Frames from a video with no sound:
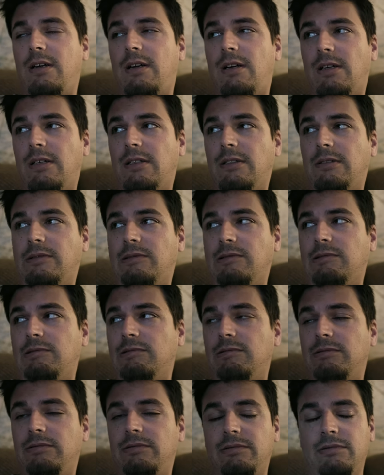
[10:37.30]
Uh,
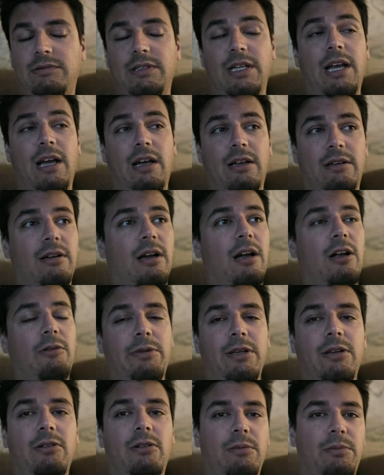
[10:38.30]
yeah, I'll
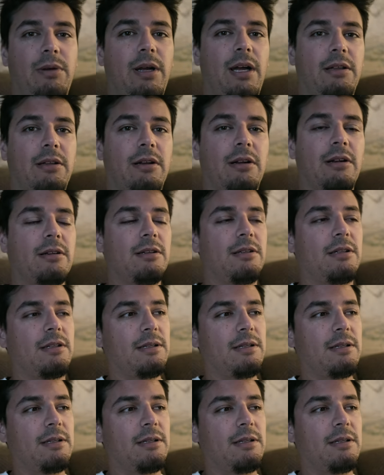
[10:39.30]
be going back there.